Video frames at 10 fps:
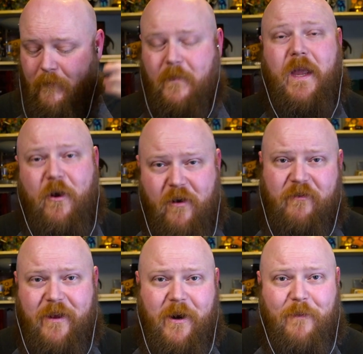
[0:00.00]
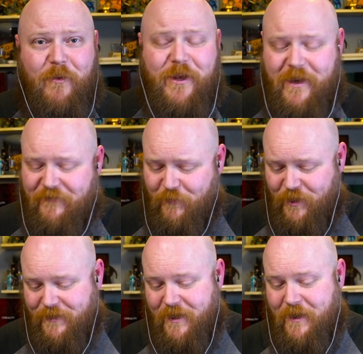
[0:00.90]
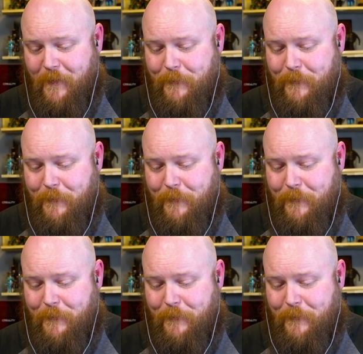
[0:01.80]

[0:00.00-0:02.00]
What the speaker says: However, they are pretty comfortable in the ear.